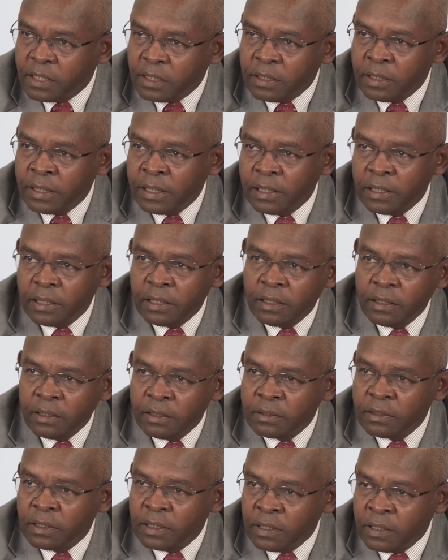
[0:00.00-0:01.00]

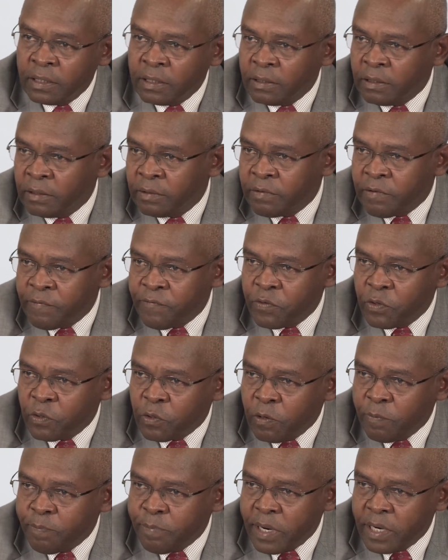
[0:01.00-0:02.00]
if you
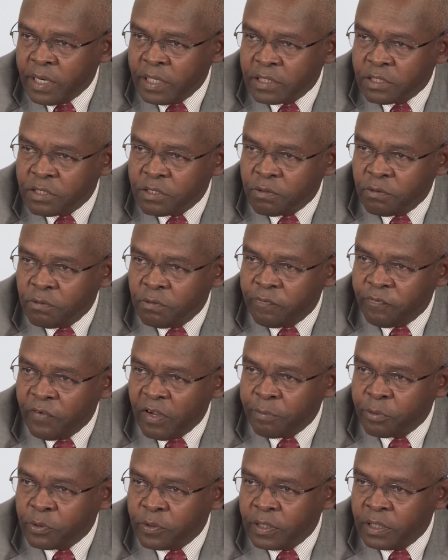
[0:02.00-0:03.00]
compare it to
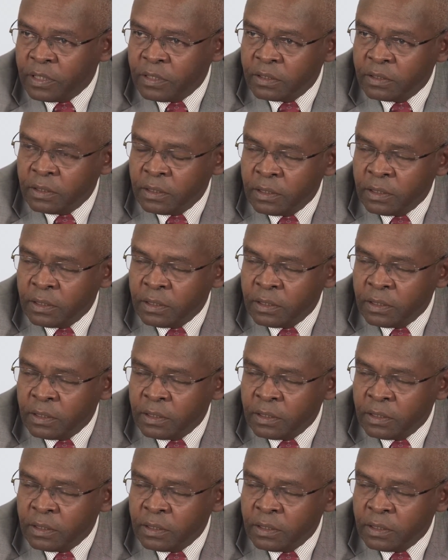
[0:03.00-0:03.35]
February